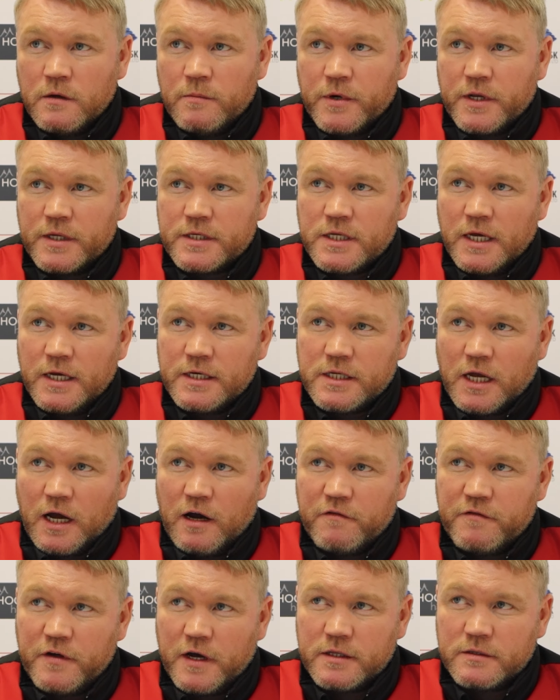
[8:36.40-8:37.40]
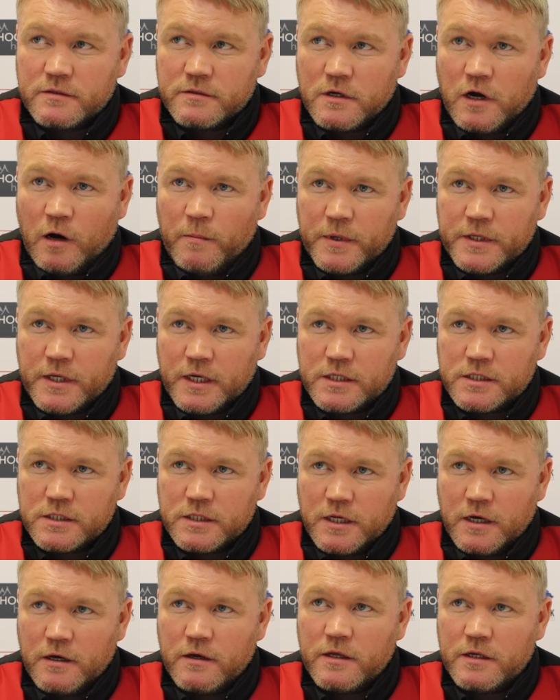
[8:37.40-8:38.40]
But it's nice to have that
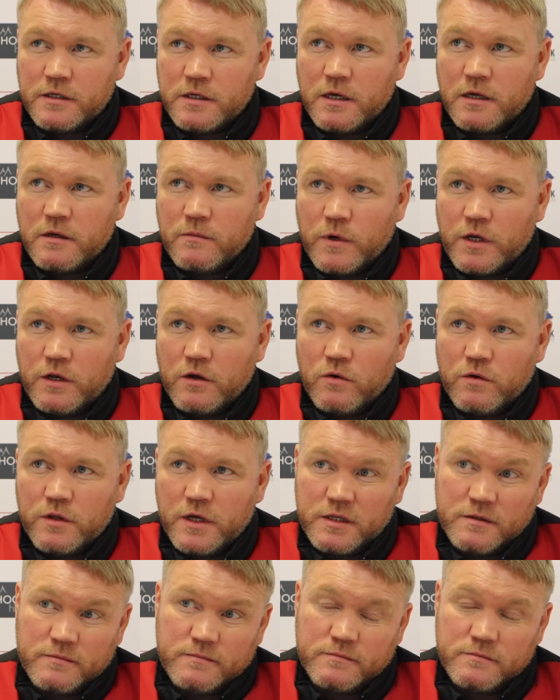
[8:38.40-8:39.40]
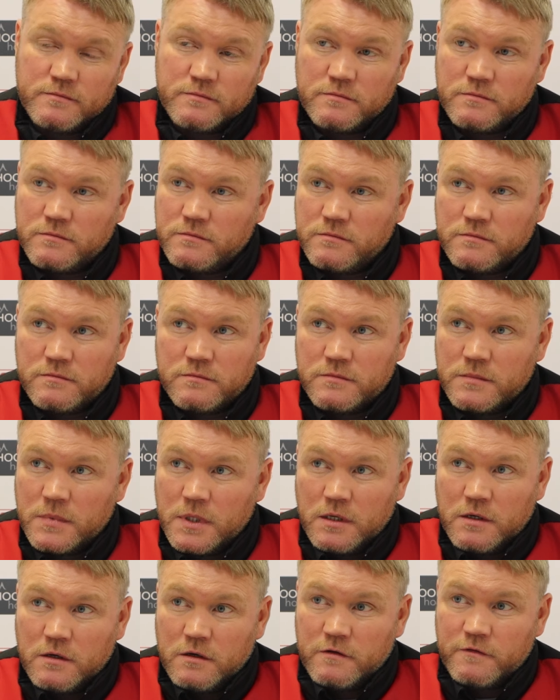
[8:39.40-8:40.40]
competition now that we know that,
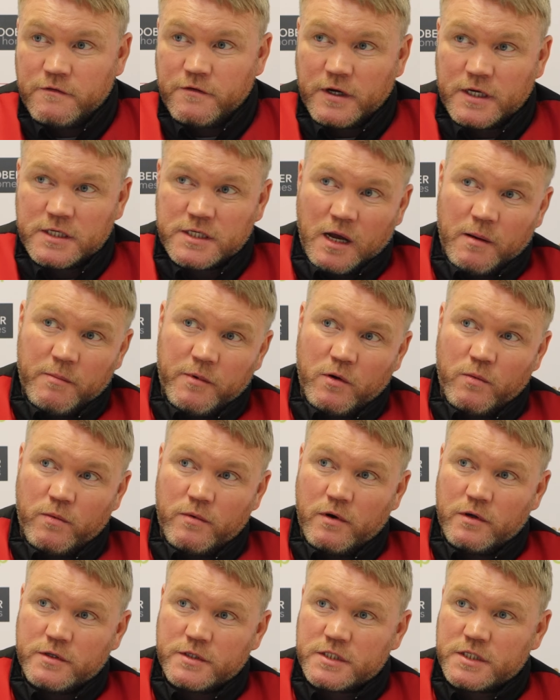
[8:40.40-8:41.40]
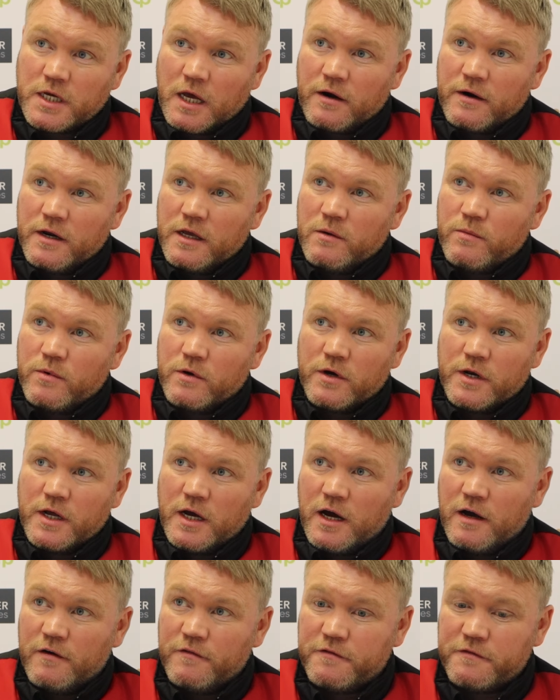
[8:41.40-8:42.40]
for example, on Saturday we're going
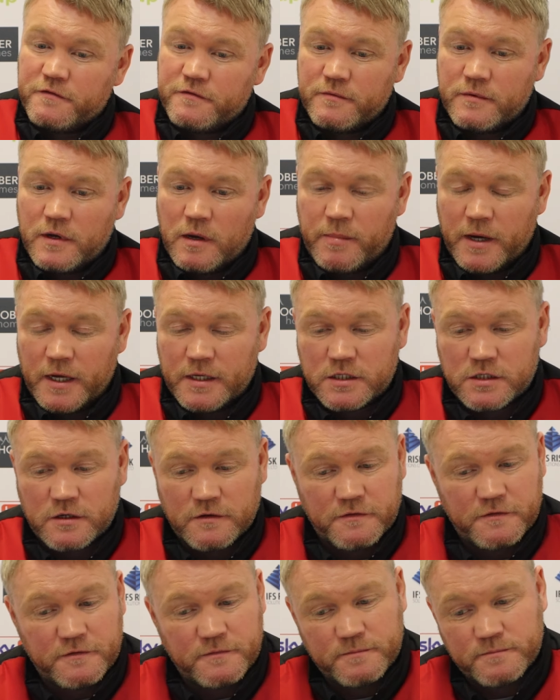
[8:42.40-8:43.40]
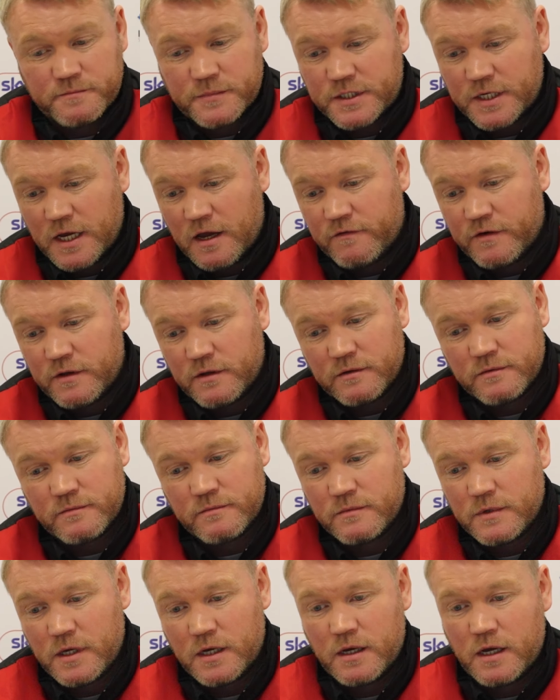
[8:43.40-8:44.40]
to have a bench of 7
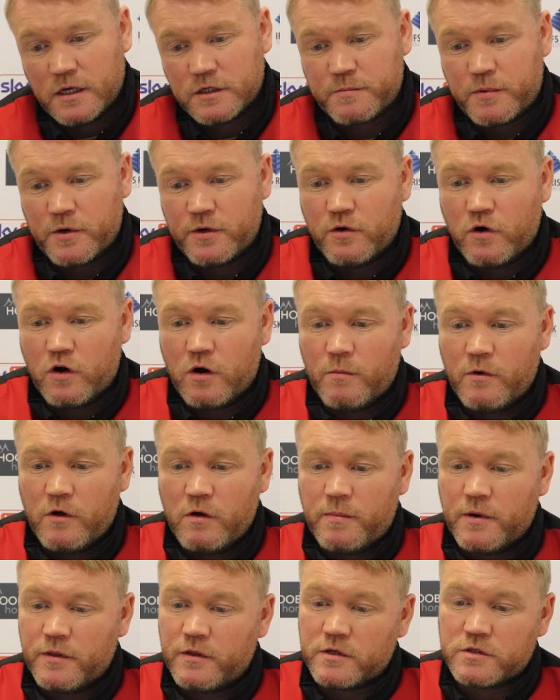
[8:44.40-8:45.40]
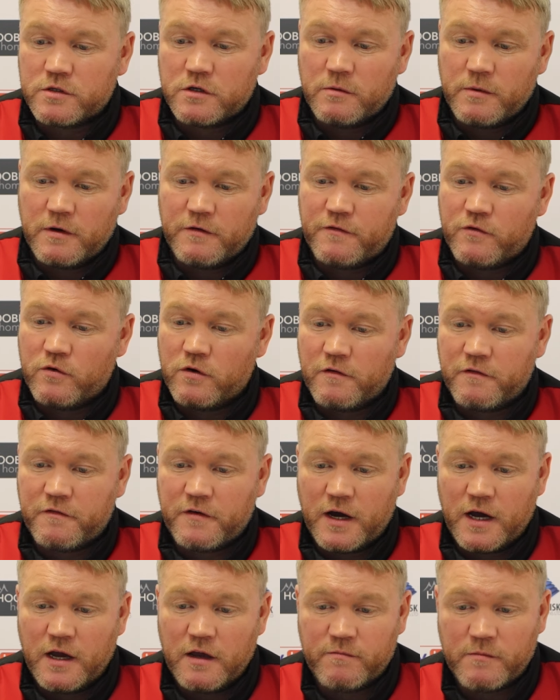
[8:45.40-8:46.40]
as per normal, but there's going to be 4 or
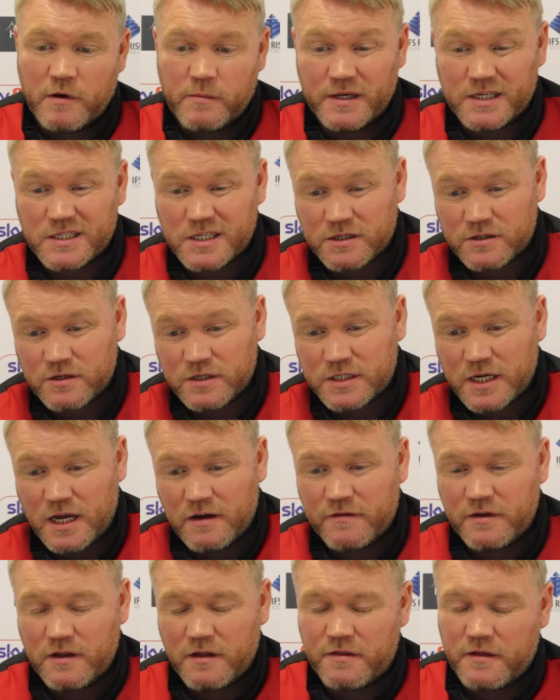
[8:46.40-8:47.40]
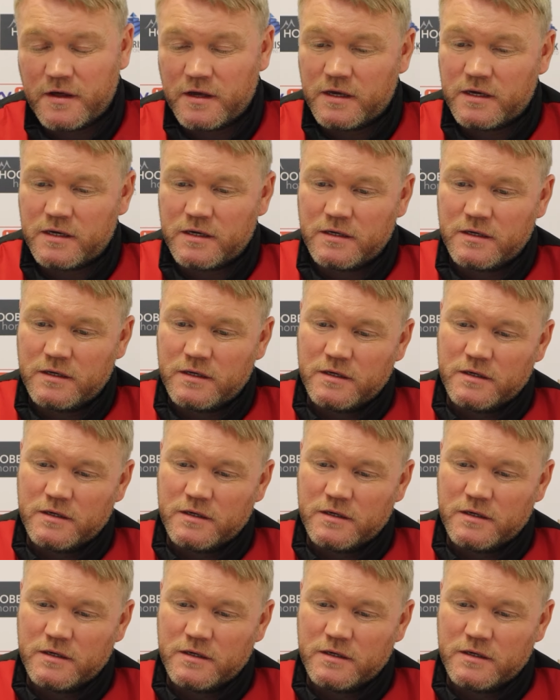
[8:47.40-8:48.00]
5, maybe 6 or 7, I think.